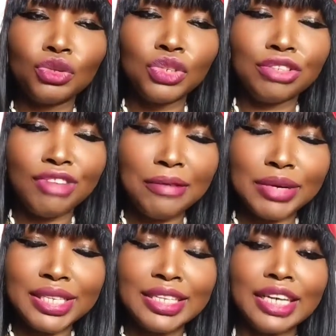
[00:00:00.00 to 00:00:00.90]

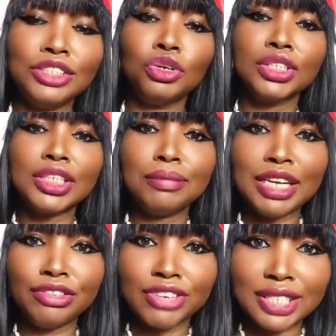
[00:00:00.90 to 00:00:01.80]
25%, and you're seeing
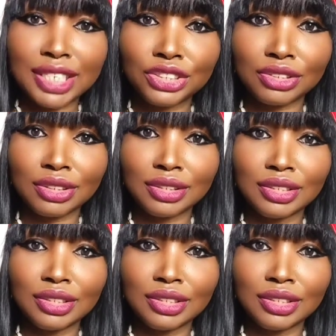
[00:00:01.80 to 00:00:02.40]
manifestation.